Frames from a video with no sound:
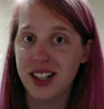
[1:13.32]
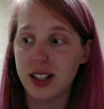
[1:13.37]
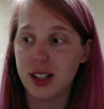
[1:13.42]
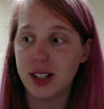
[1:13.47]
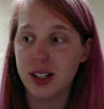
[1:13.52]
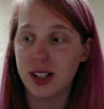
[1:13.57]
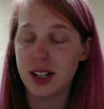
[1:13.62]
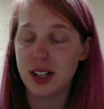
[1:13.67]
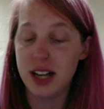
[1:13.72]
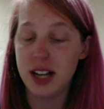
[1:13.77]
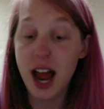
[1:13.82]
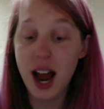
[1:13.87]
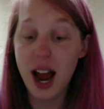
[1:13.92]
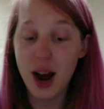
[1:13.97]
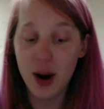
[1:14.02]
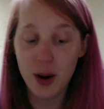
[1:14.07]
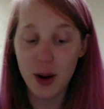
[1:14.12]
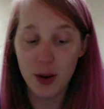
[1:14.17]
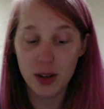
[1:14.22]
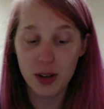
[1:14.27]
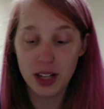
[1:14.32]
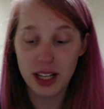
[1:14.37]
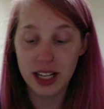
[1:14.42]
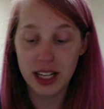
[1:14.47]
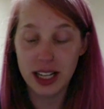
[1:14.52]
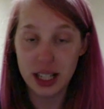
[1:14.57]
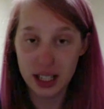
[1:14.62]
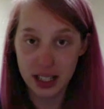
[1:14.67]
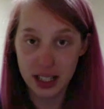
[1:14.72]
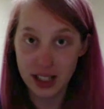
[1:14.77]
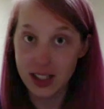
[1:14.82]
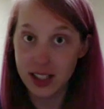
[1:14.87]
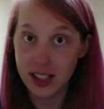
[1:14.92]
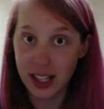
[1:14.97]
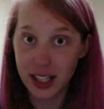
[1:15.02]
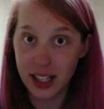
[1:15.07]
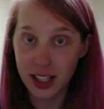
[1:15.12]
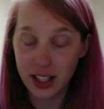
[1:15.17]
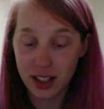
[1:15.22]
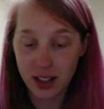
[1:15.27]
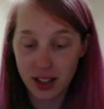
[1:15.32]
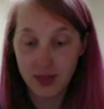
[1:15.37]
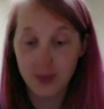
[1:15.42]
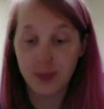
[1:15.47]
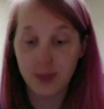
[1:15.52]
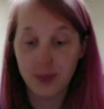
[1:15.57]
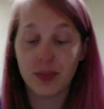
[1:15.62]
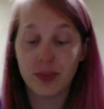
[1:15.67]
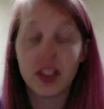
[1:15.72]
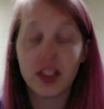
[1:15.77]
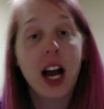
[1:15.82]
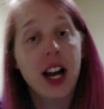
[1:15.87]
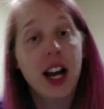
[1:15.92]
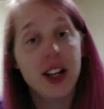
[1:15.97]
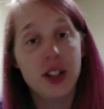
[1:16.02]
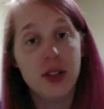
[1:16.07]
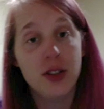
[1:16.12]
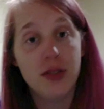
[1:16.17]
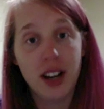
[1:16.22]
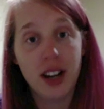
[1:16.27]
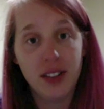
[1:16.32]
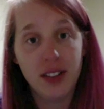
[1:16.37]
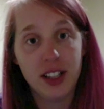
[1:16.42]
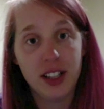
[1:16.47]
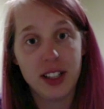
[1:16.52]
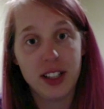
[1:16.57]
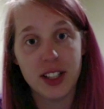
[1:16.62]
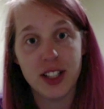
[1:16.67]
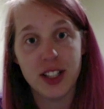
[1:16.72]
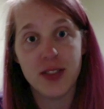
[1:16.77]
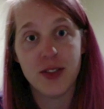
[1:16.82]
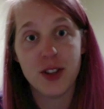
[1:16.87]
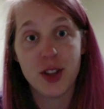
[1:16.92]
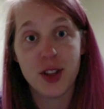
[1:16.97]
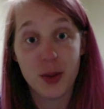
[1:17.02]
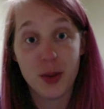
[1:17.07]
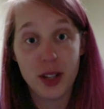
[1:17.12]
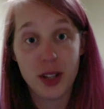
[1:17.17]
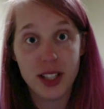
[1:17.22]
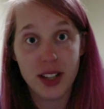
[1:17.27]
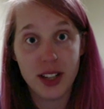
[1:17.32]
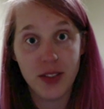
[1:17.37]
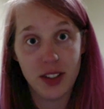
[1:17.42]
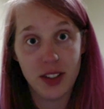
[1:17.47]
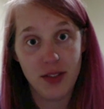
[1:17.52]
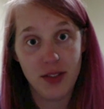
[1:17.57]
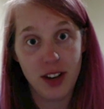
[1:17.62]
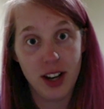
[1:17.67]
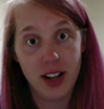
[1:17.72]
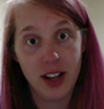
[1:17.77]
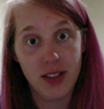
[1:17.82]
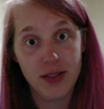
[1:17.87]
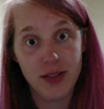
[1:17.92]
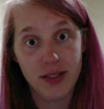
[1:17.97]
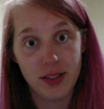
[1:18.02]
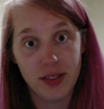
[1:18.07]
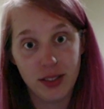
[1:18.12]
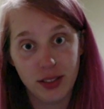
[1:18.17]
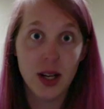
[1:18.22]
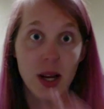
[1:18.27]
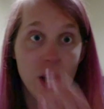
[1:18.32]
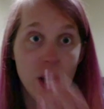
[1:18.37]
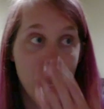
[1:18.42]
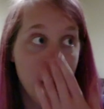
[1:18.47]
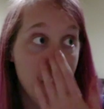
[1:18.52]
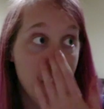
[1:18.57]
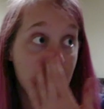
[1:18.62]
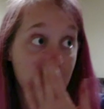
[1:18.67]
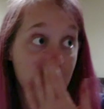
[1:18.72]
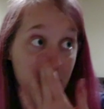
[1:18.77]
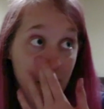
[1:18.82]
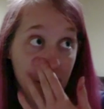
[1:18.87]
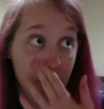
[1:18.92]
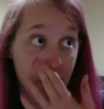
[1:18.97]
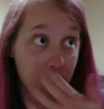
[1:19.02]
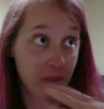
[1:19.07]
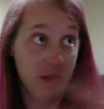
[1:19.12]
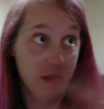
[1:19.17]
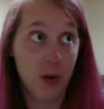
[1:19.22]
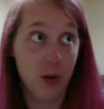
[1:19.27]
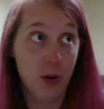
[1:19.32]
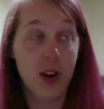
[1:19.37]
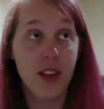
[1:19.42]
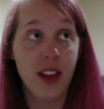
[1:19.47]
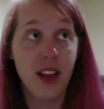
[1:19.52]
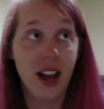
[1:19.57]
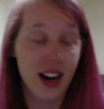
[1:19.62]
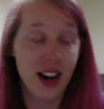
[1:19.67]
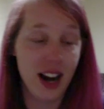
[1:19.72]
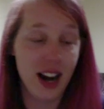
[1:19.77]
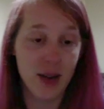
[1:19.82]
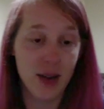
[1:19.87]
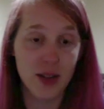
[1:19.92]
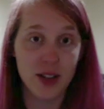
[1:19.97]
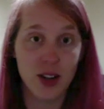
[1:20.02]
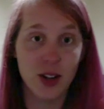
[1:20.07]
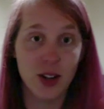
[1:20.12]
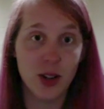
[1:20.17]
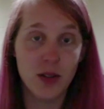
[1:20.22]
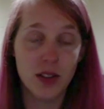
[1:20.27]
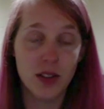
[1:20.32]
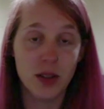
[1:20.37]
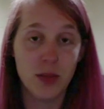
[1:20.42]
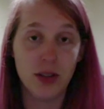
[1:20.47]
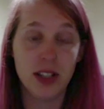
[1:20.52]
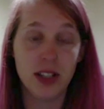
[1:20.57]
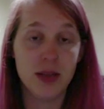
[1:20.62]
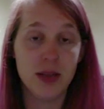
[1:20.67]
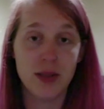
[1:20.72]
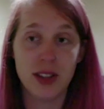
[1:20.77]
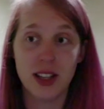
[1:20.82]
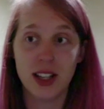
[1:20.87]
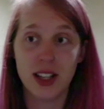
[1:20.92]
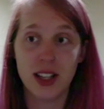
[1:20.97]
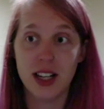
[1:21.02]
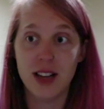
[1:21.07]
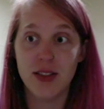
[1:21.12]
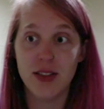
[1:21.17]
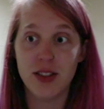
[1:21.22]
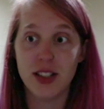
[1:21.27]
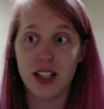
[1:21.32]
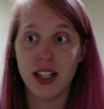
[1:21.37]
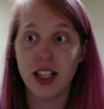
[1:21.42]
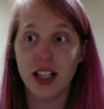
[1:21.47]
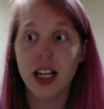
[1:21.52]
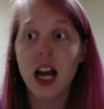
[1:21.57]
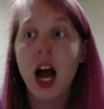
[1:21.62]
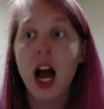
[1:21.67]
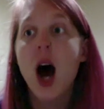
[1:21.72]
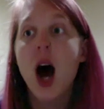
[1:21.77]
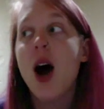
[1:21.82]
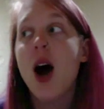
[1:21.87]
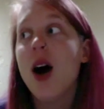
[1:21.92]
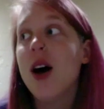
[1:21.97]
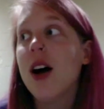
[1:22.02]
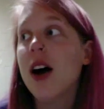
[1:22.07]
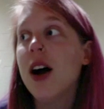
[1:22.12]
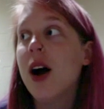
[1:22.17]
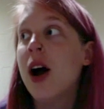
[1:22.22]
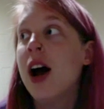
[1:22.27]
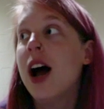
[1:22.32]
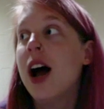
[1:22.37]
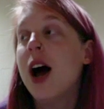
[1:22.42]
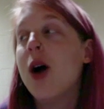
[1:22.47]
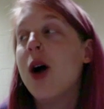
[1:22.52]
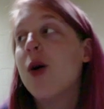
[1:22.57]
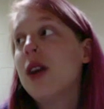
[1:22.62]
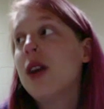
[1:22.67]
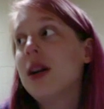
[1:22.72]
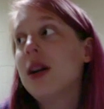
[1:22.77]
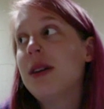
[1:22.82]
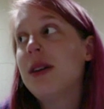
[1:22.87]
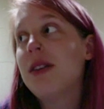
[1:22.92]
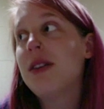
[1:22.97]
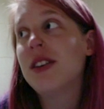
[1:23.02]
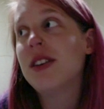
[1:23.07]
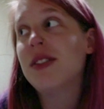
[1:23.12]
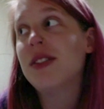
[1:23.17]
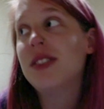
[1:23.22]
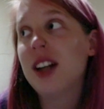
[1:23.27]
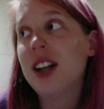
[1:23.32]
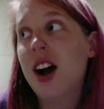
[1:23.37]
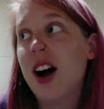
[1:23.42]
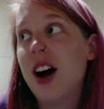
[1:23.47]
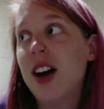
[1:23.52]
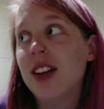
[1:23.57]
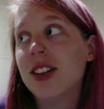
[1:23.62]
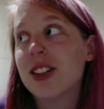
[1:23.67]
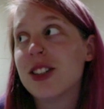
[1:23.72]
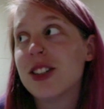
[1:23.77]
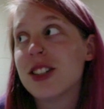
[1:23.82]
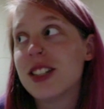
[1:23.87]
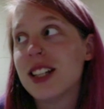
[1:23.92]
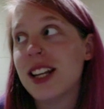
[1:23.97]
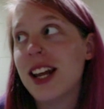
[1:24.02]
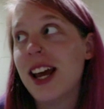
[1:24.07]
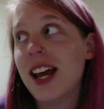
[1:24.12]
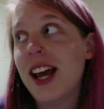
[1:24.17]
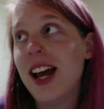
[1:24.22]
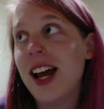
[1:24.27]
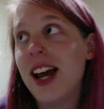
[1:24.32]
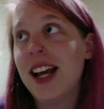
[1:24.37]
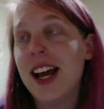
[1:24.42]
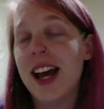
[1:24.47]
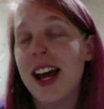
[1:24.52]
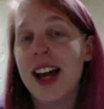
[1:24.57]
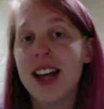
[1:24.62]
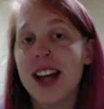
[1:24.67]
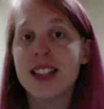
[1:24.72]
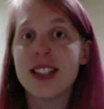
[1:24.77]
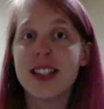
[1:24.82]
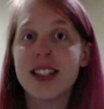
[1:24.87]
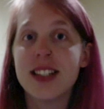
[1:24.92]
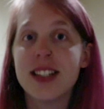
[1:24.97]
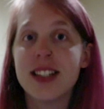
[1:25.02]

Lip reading: Now it is like, I do 5 lessons for $375. Mm. Before that, I was all over the place with it. And I was like, oh, it'll be $50 today, I guess.